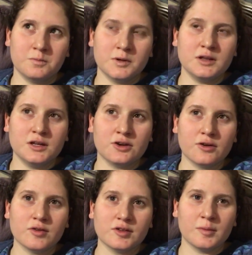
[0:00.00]
really
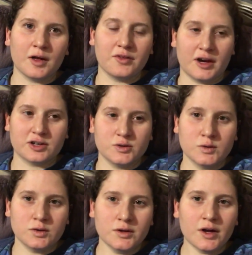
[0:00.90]
nervous about the actual
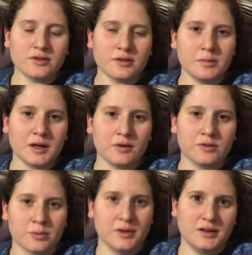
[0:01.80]
colonoscopy. I
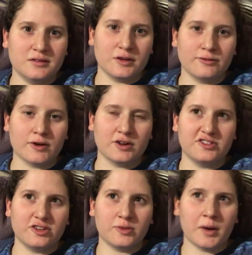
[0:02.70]
was really
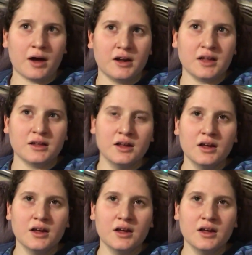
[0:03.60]
self-conscious about it.